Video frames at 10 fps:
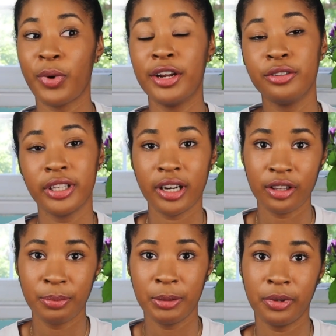why do you think
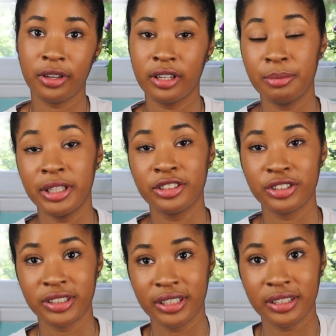other people are going to be
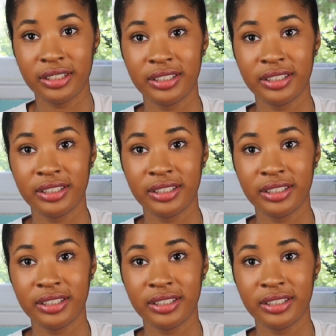interested?